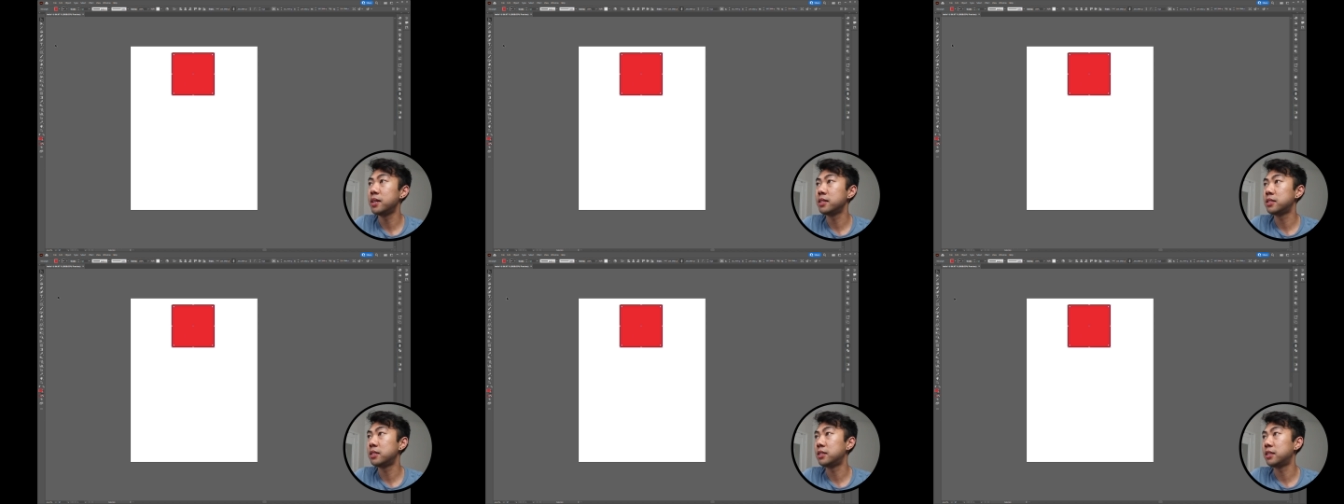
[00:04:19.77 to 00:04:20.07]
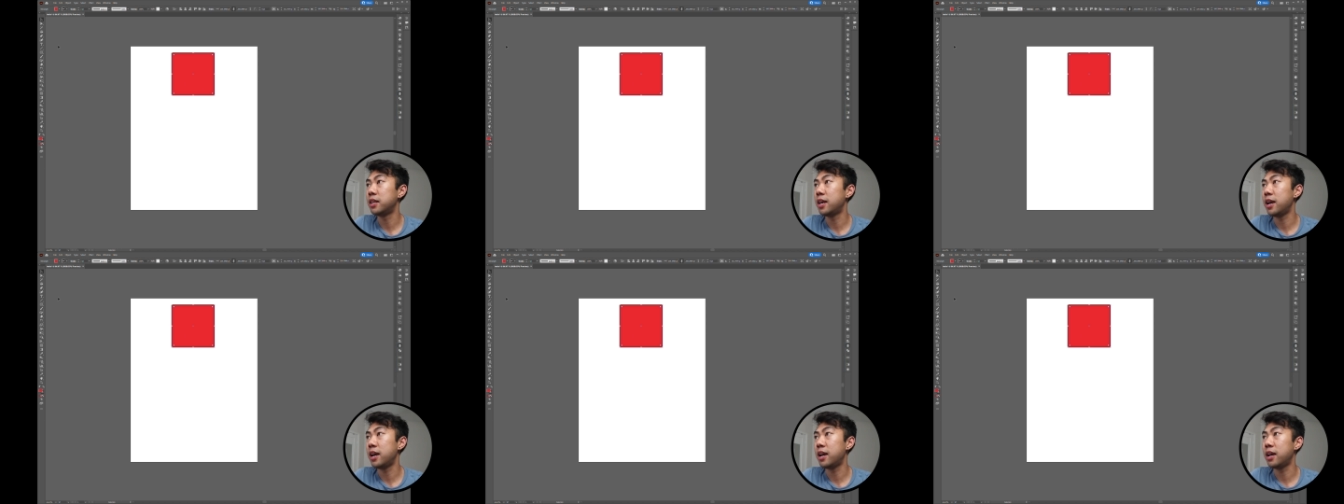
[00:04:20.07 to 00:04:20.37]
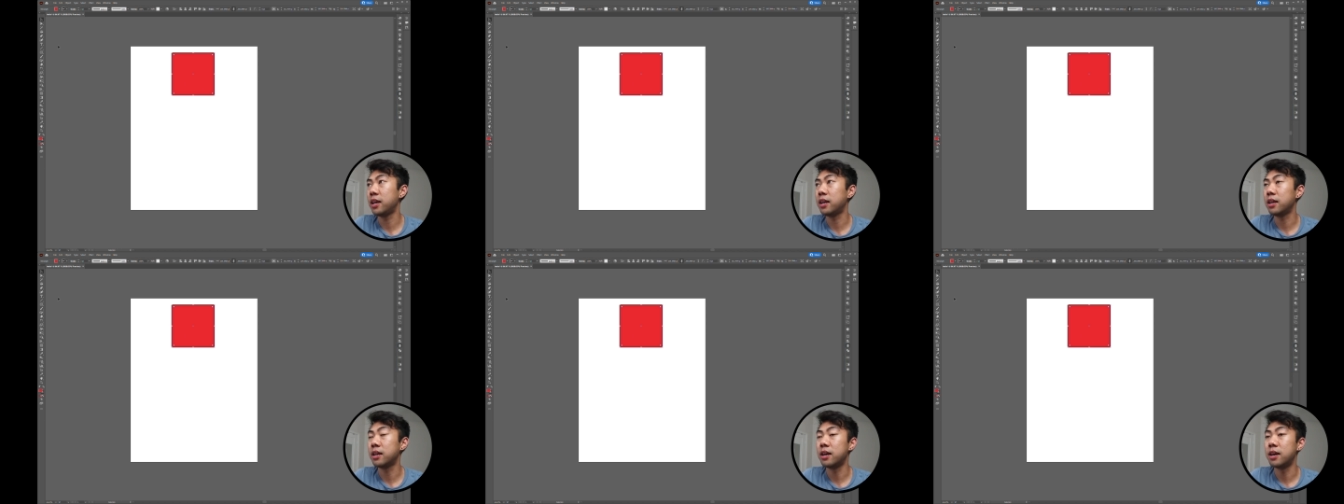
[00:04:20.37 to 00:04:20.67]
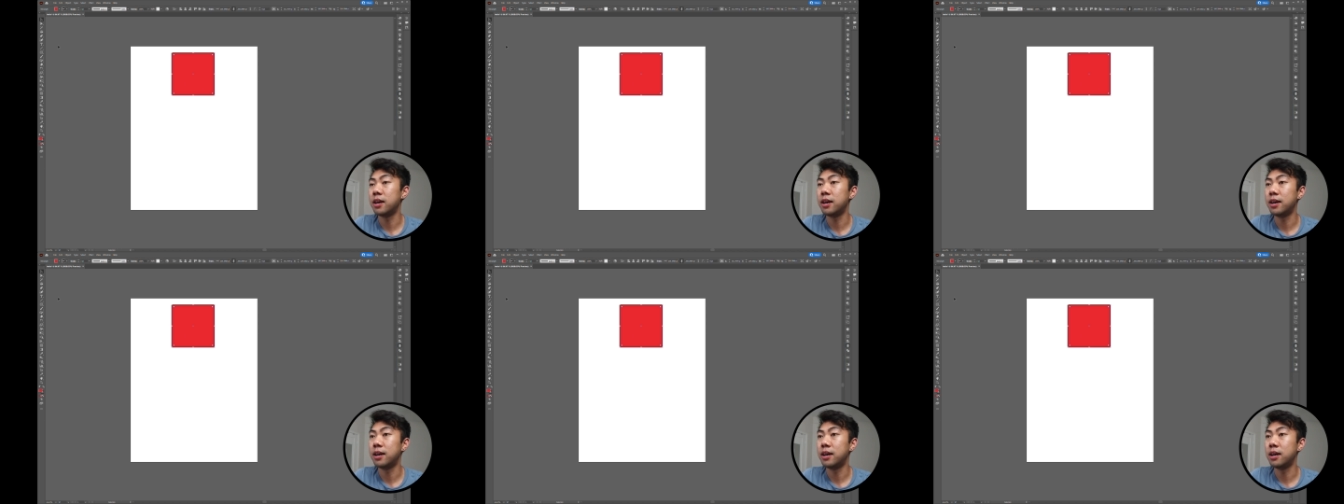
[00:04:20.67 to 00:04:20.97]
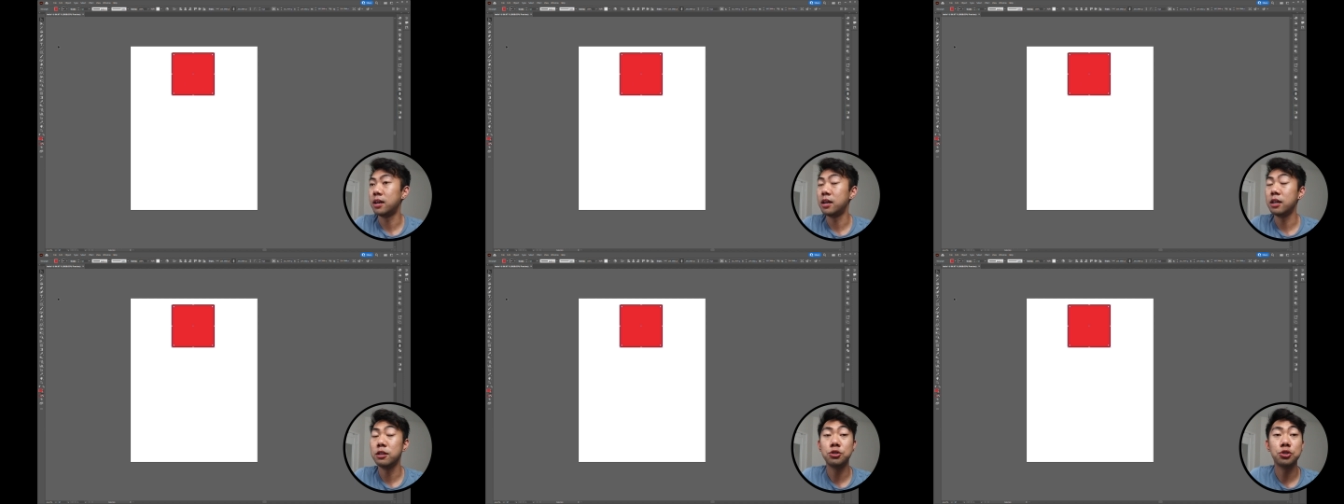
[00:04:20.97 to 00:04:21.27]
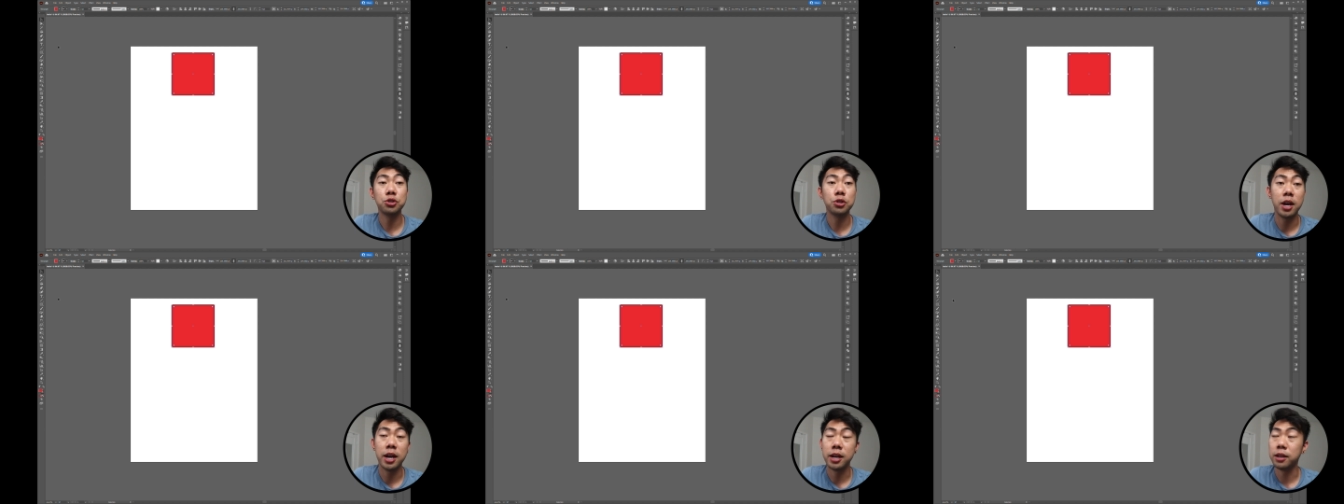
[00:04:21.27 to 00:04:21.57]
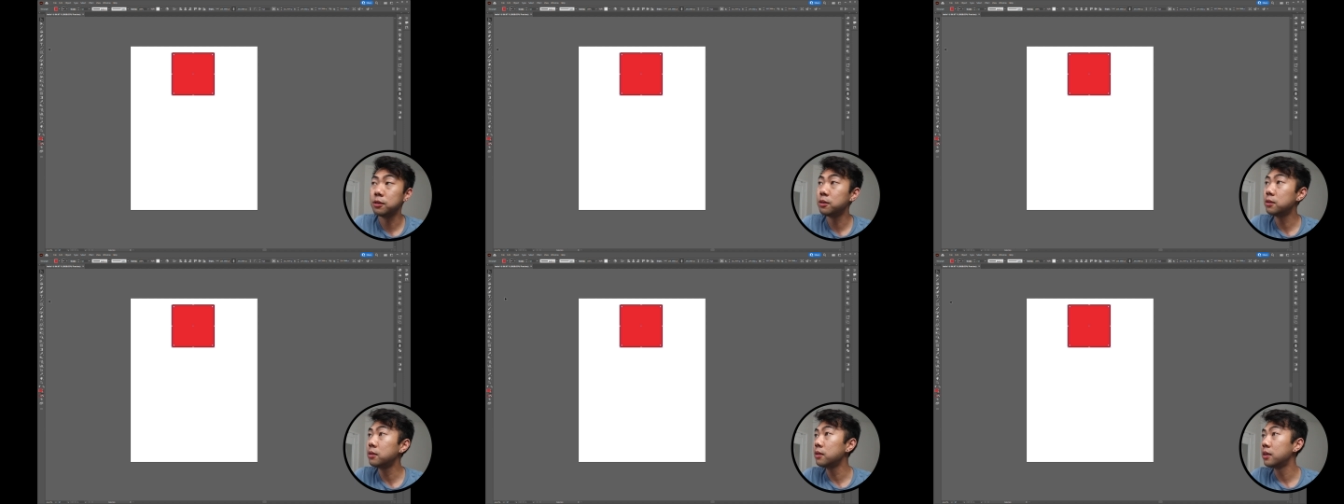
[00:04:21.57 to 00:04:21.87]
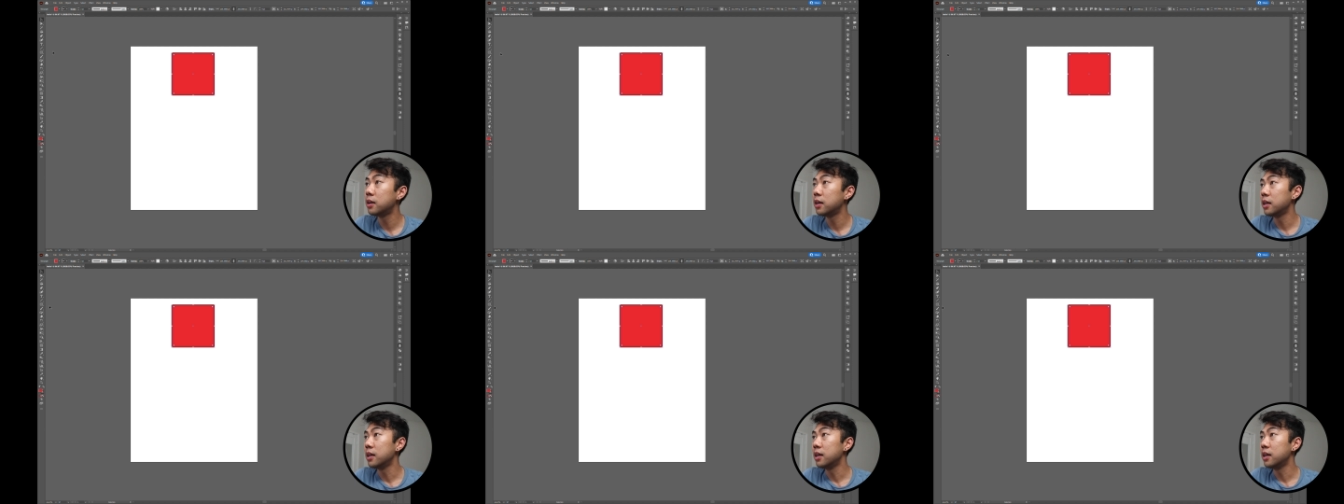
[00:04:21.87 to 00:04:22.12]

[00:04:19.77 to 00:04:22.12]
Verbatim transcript: let's say uh, a triangle,